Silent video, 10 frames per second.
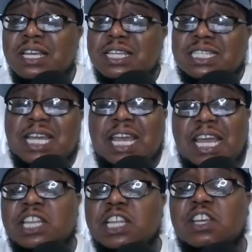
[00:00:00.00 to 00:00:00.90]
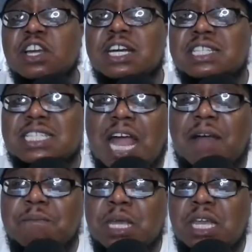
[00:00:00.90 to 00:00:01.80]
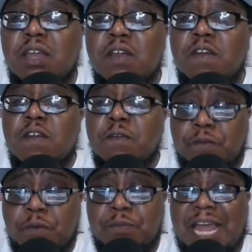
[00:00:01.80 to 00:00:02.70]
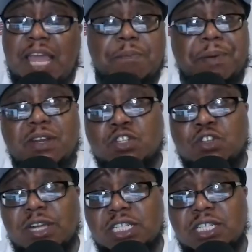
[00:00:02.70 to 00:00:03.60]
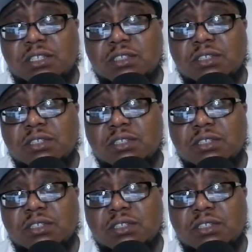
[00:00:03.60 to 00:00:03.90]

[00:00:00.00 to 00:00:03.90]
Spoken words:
Saying either you're going to stop me from lane penetration,